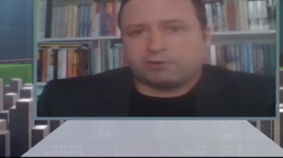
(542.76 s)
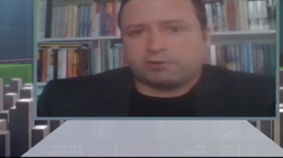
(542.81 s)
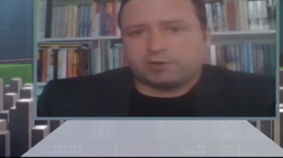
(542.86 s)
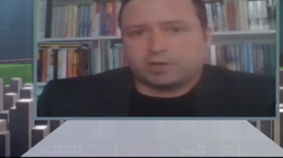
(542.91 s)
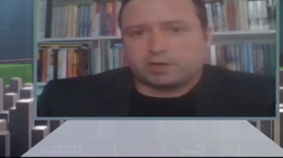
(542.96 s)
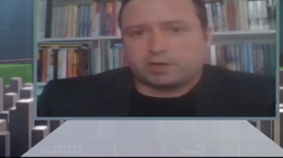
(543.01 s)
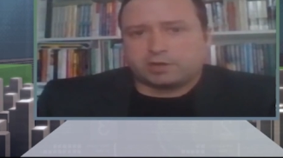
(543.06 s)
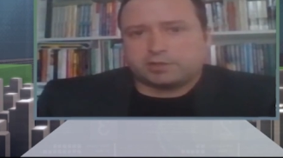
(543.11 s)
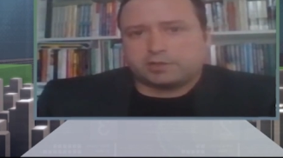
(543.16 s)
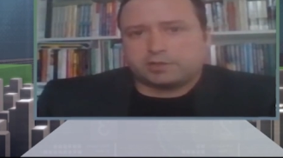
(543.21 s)
very
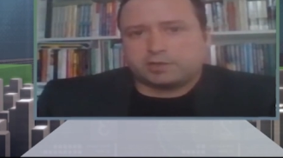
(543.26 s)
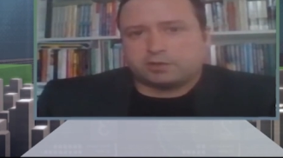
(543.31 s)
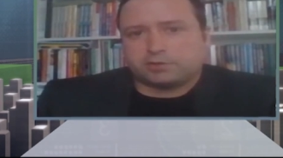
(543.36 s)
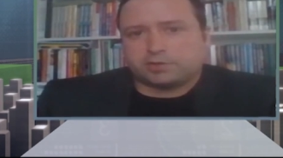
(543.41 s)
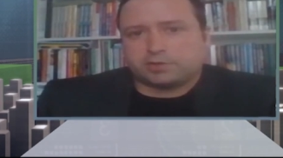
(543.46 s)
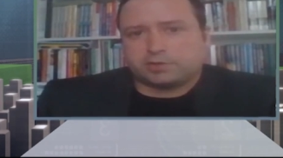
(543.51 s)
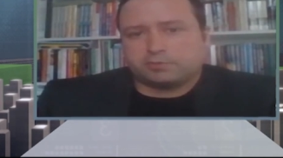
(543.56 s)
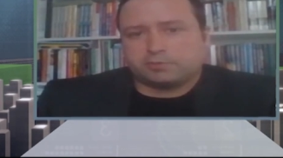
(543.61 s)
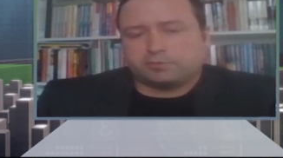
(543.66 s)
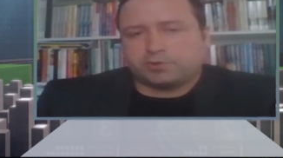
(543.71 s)
likely
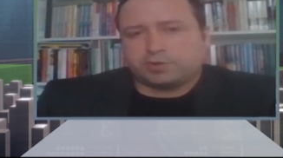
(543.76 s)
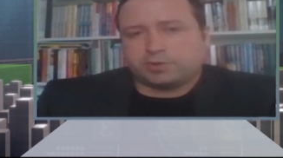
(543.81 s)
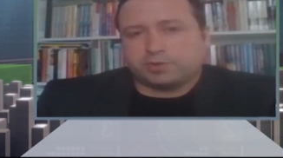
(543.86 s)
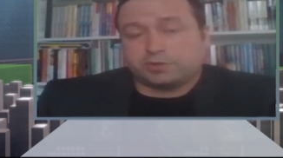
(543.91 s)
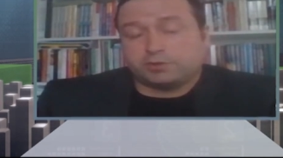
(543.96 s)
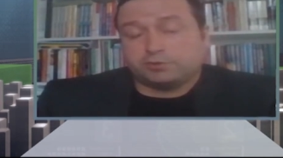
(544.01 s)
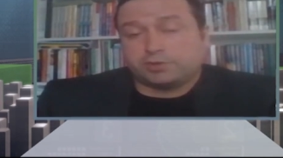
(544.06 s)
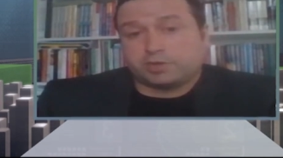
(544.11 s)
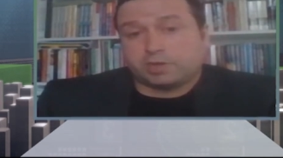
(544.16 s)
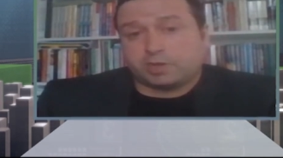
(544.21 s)
now that
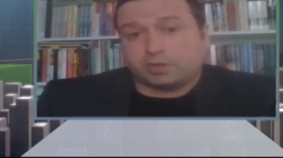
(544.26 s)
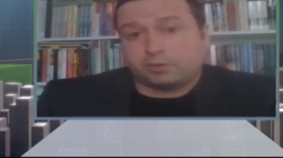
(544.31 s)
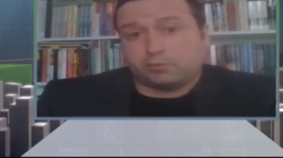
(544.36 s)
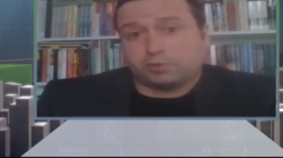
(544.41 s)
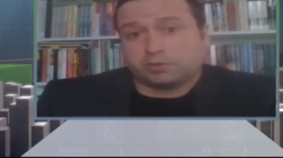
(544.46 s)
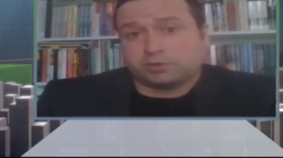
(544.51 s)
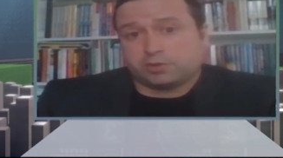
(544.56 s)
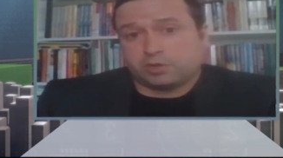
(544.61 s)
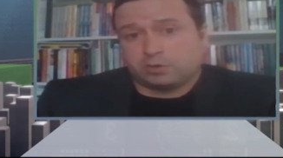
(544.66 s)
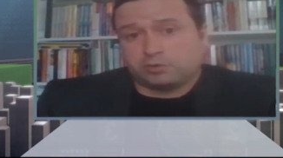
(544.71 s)
the UK uh,
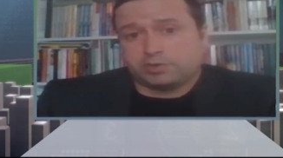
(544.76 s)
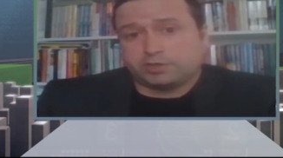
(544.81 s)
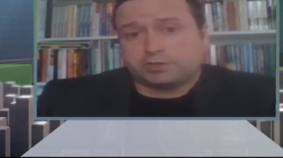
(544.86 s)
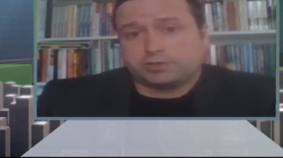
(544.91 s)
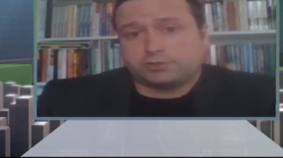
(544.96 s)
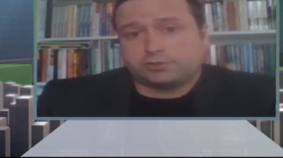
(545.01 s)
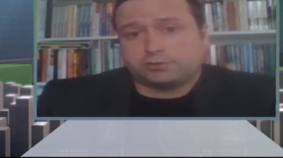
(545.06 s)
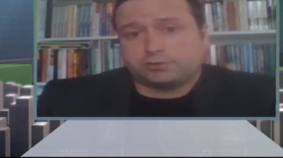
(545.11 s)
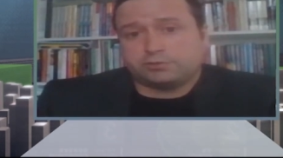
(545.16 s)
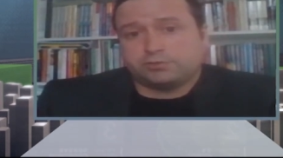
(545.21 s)
will go
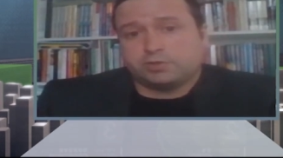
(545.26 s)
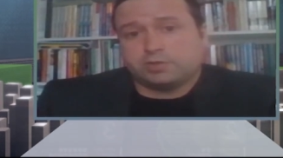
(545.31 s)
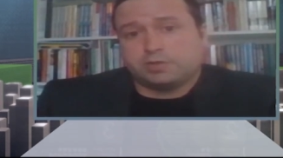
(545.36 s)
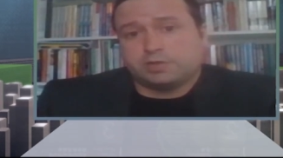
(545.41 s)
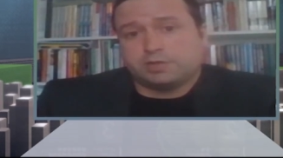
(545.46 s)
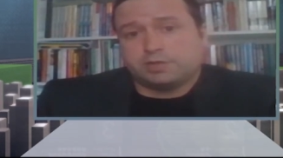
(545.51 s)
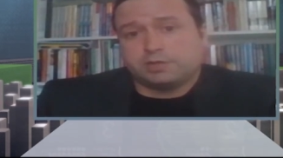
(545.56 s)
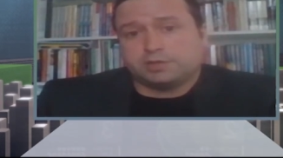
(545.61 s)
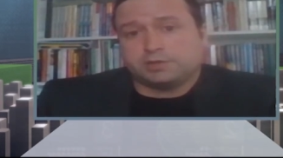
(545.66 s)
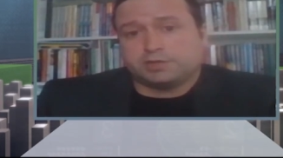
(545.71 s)
into
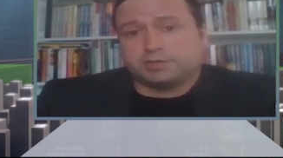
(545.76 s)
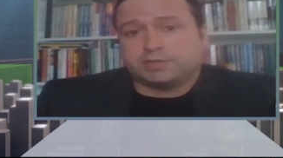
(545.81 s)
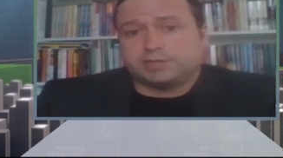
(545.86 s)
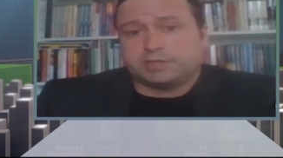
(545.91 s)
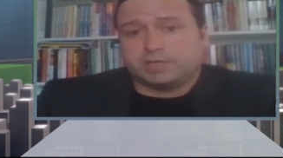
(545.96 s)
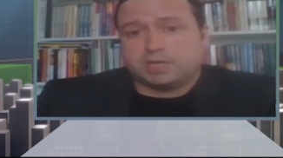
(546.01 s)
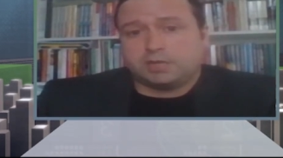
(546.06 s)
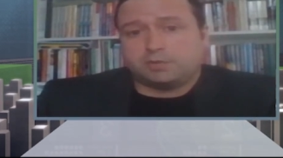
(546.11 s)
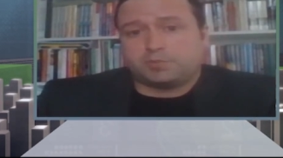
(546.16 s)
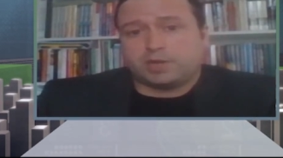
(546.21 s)
a
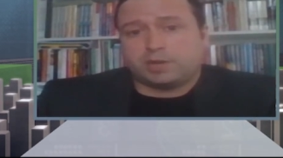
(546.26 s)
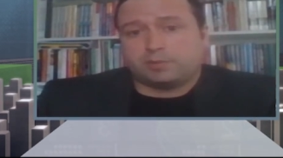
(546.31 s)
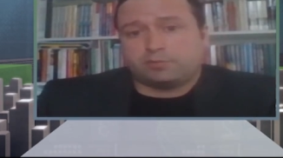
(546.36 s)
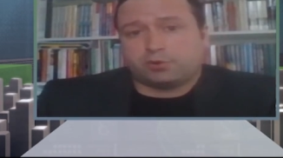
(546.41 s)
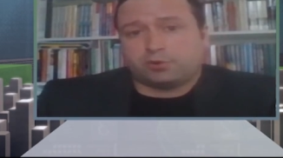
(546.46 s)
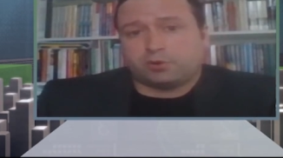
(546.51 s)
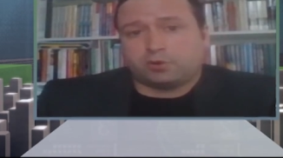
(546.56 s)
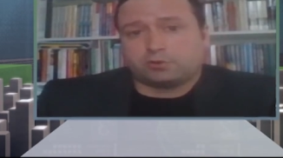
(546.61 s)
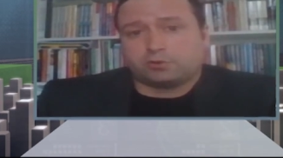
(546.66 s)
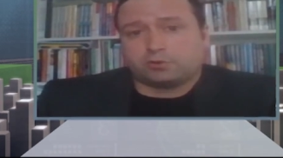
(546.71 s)
deep and
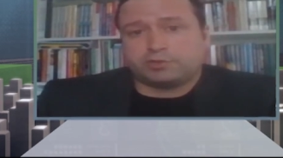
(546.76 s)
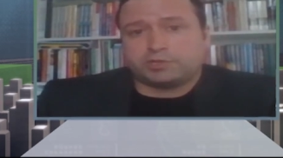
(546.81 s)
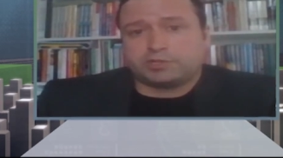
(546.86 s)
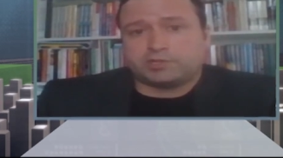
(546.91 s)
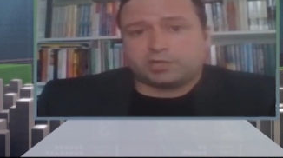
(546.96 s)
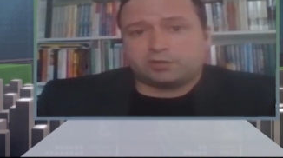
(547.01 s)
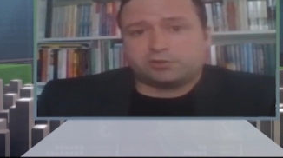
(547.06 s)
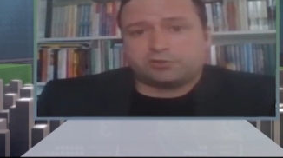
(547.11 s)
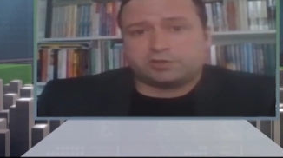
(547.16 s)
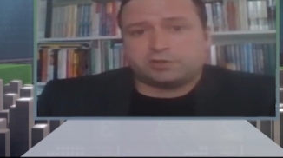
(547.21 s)
prolonged
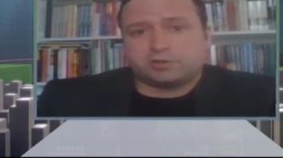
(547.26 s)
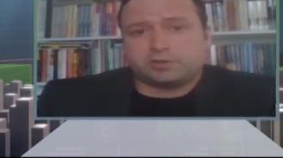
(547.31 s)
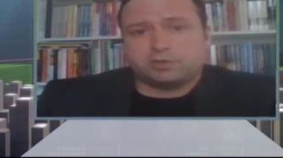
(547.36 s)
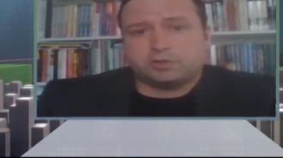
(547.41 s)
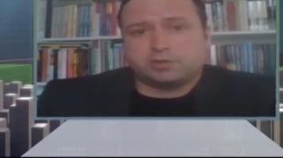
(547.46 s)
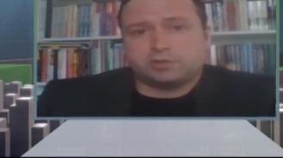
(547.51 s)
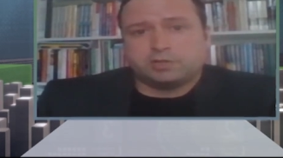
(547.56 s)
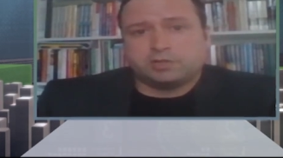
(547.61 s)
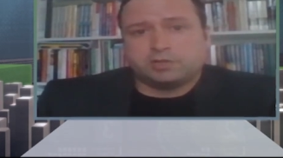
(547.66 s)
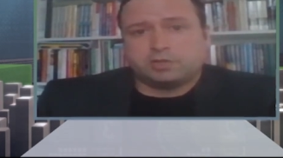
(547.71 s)

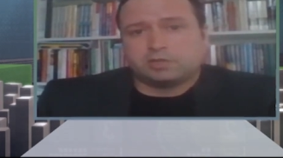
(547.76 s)
recession,